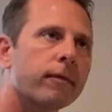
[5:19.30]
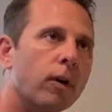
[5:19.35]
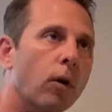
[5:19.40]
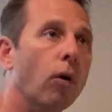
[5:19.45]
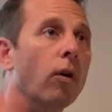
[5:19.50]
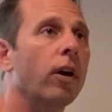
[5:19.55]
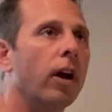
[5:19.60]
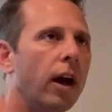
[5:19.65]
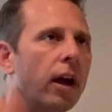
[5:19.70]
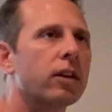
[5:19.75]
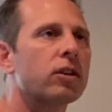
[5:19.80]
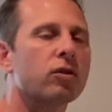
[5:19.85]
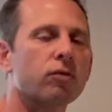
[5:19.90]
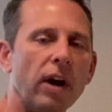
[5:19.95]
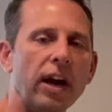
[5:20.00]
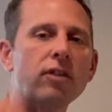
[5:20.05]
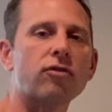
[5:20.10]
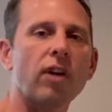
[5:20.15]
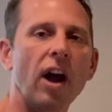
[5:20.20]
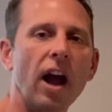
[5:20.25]
Well, yeah, it's a
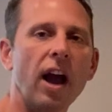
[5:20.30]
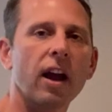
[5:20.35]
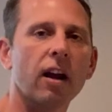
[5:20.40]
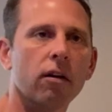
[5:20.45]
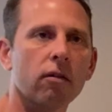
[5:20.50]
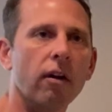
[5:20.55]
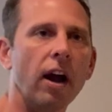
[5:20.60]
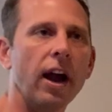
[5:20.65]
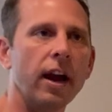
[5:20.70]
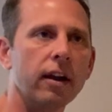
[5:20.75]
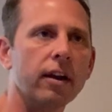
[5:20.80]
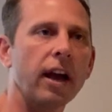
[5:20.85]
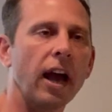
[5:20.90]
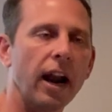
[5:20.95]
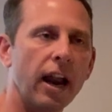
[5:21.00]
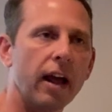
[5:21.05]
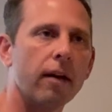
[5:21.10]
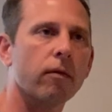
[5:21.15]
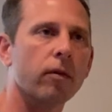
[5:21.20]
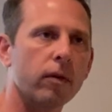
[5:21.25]
right triangle, right?
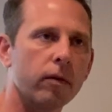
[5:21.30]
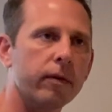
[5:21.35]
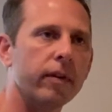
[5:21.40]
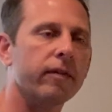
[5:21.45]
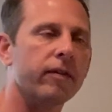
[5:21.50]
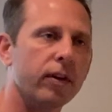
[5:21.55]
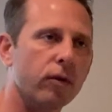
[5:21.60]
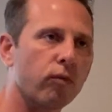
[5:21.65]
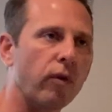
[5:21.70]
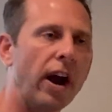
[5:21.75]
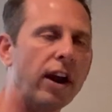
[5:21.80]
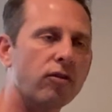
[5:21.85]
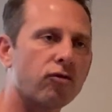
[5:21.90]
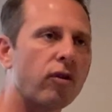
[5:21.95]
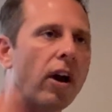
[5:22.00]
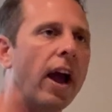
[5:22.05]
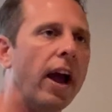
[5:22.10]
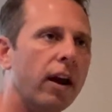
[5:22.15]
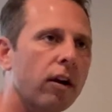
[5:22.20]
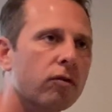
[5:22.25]
Yeah, we did right
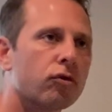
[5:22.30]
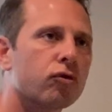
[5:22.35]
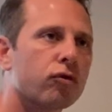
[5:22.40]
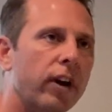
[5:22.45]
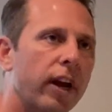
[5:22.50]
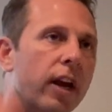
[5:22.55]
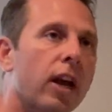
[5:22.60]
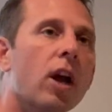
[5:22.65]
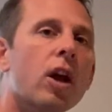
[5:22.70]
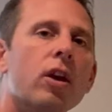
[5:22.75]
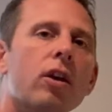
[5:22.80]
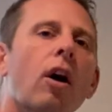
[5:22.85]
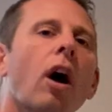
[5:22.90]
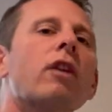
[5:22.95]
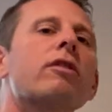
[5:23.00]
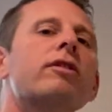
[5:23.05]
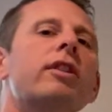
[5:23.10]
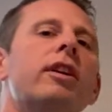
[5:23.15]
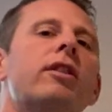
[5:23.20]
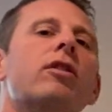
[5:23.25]
triangle trig. You
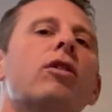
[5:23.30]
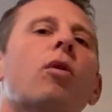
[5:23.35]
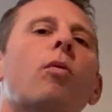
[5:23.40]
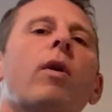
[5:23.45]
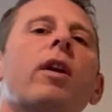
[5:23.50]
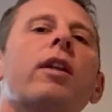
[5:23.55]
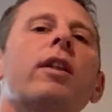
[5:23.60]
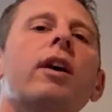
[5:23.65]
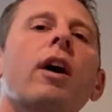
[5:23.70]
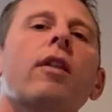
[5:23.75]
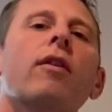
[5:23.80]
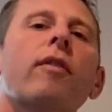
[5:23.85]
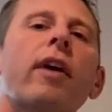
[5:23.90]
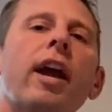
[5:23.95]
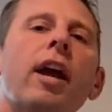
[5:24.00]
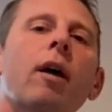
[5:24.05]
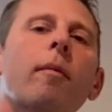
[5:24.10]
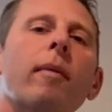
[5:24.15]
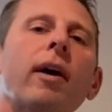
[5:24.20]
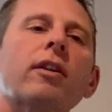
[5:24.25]
also need to know one of the other
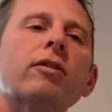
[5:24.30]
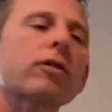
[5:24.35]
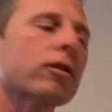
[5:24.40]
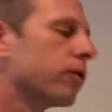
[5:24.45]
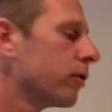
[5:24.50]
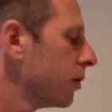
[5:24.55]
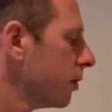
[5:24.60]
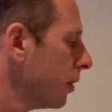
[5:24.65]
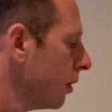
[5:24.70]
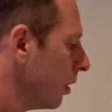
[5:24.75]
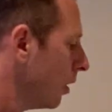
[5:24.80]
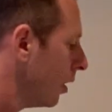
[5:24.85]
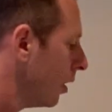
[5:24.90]
angle measures.